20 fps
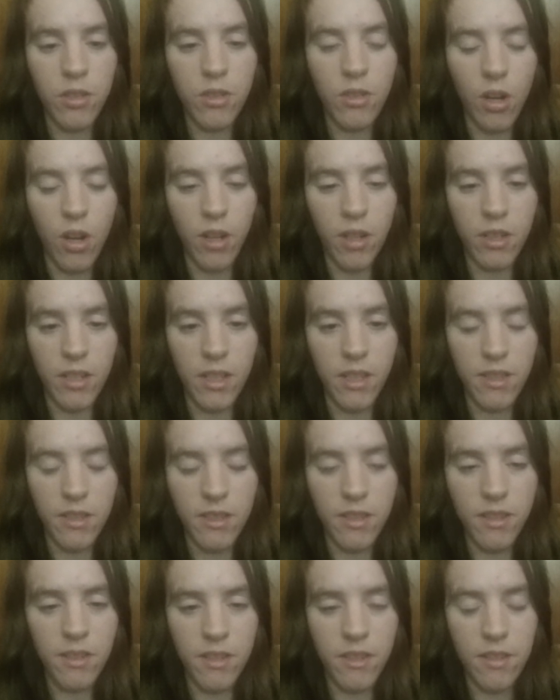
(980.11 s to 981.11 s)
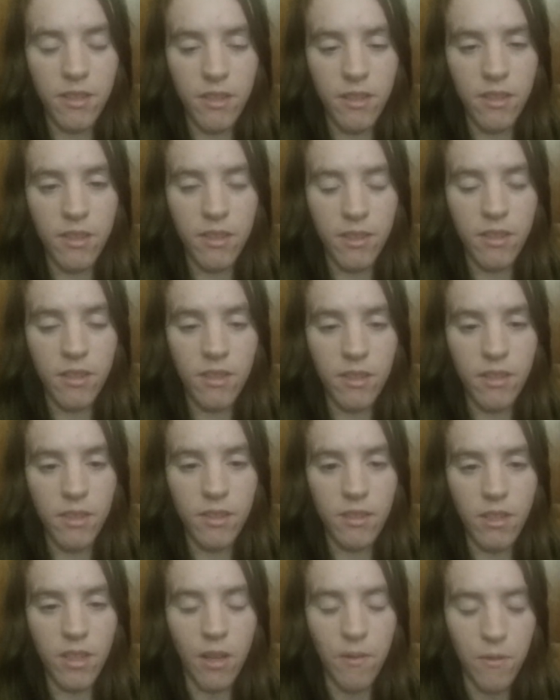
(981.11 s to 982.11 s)
darkness
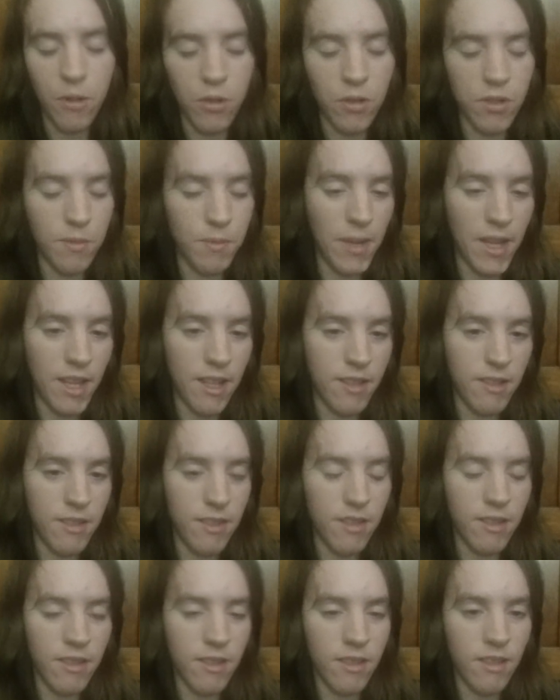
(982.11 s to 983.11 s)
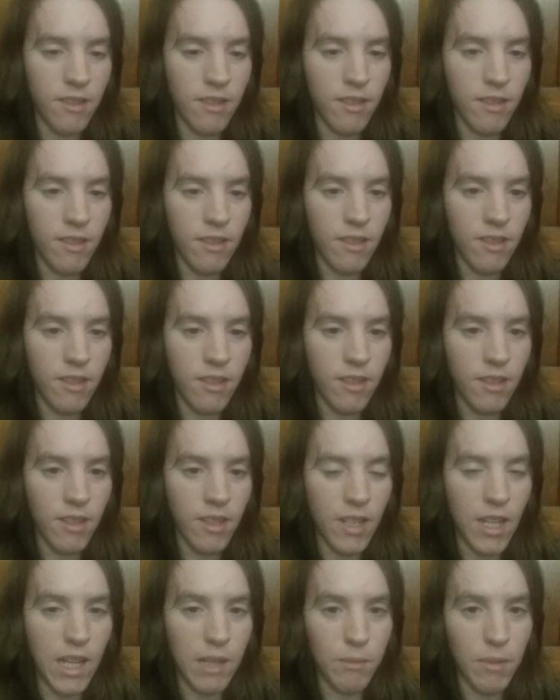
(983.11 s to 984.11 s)
of your space,
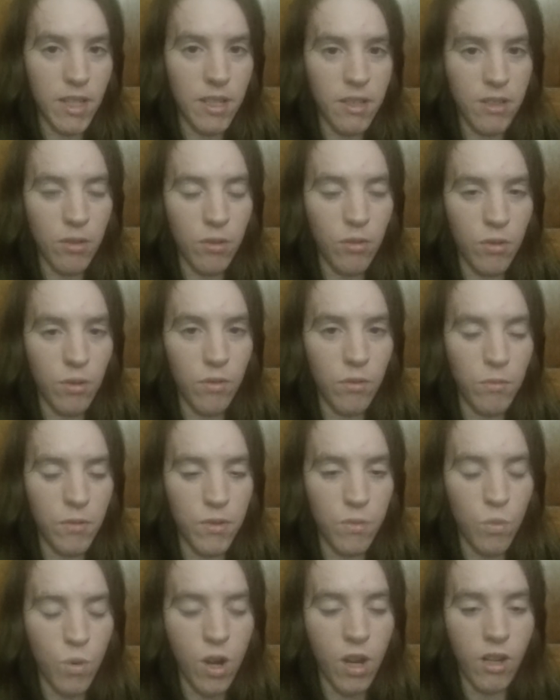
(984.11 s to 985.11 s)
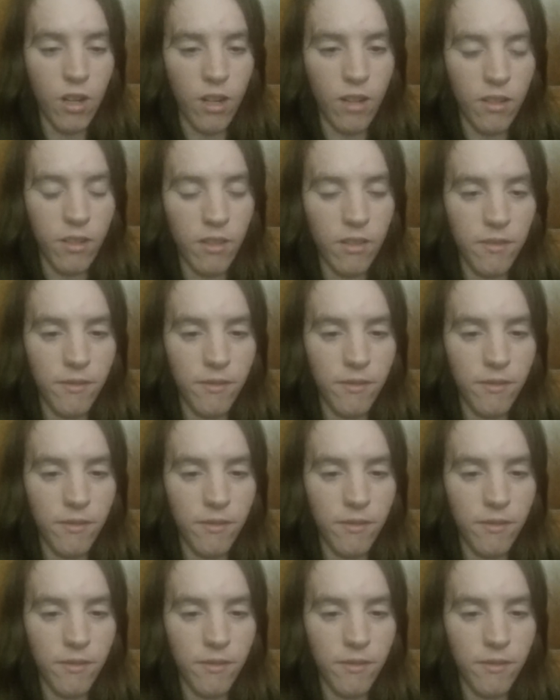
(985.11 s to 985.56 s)
and my soul was water.